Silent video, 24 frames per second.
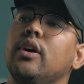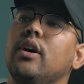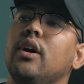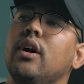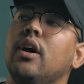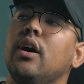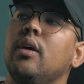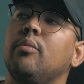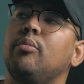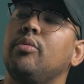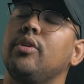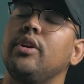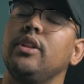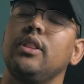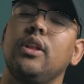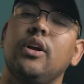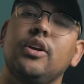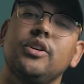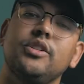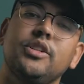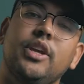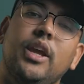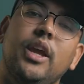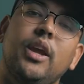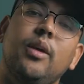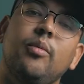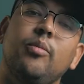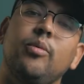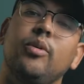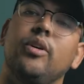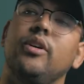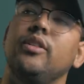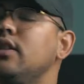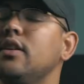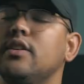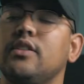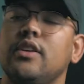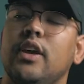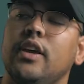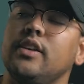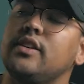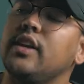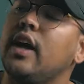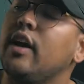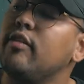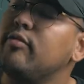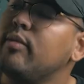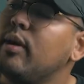a pretty large camera. In this
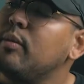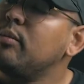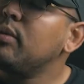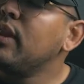case I have my